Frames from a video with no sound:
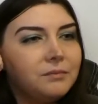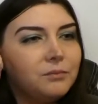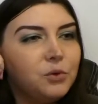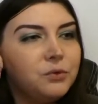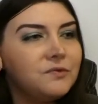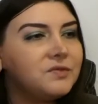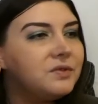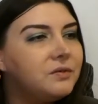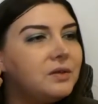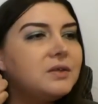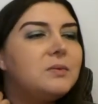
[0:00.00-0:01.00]
moves
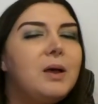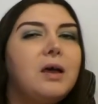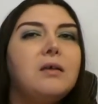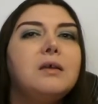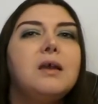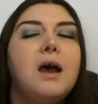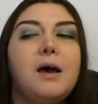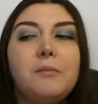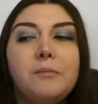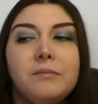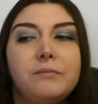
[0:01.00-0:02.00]
as well,
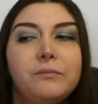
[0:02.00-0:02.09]
um,